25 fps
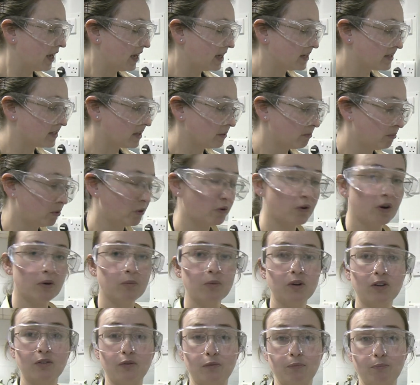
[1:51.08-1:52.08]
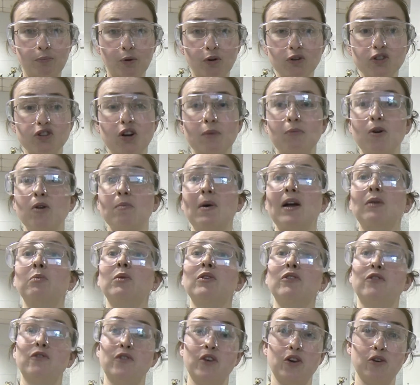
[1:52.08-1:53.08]
is that boron tribromide
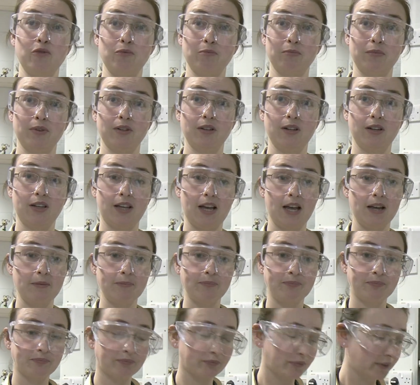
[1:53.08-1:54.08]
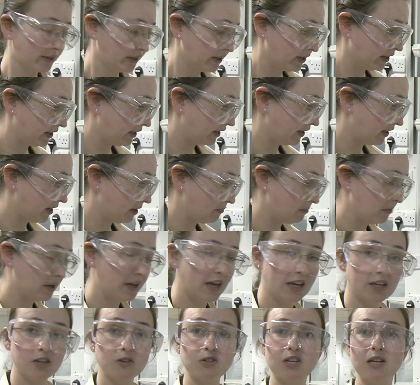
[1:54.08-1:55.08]
will fume, okay?
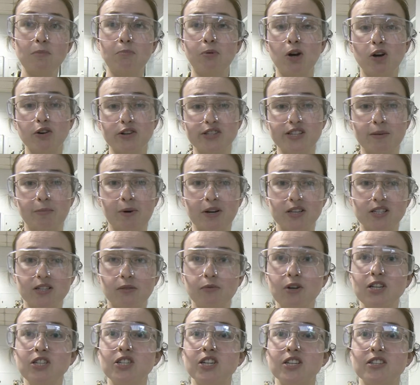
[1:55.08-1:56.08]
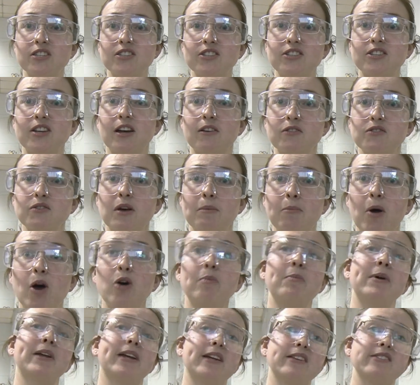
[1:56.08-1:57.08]
It usually blocks up our syringes and stuff, so I'm
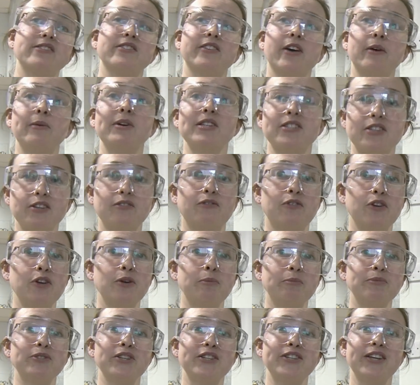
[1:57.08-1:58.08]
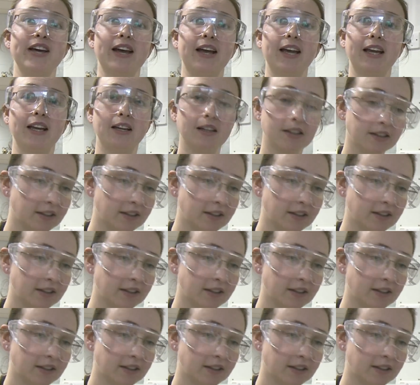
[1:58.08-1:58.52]
hoping it's going to fume today.